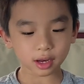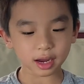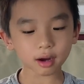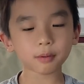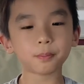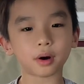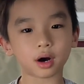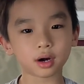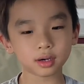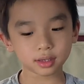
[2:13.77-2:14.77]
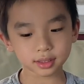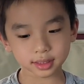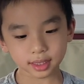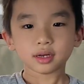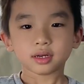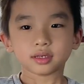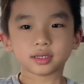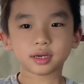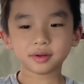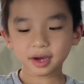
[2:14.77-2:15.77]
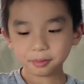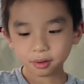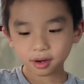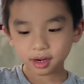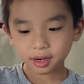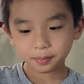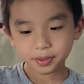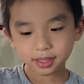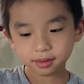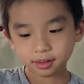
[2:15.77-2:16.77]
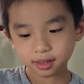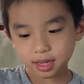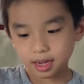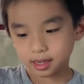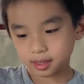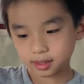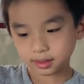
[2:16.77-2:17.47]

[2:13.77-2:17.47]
gearbox. So now we're gonna build the